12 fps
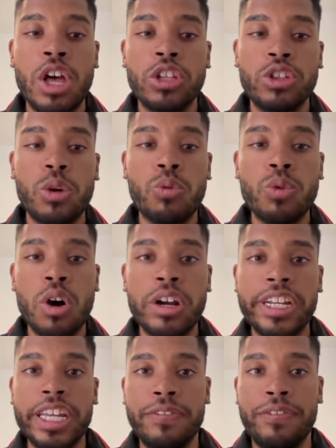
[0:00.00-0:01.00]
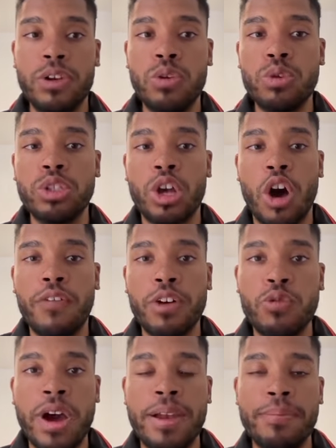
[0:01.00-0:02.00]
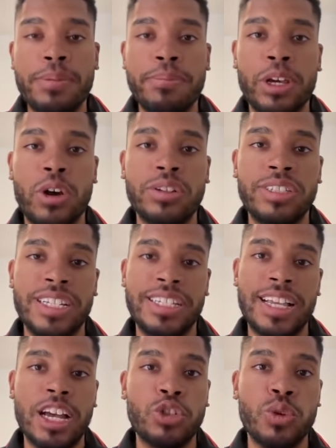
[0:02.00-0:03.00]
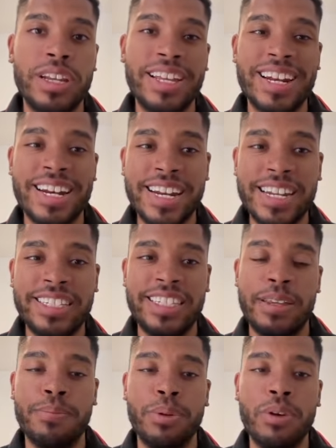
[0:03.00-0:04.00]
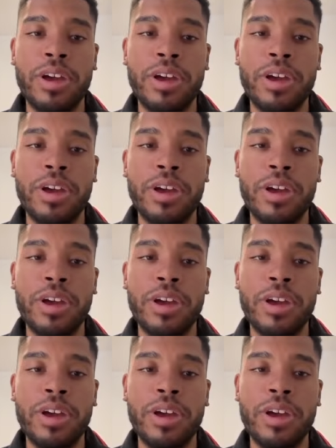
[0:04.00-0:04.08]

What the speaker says: Don't worry if it looks overwhelming, because it's actually really simple,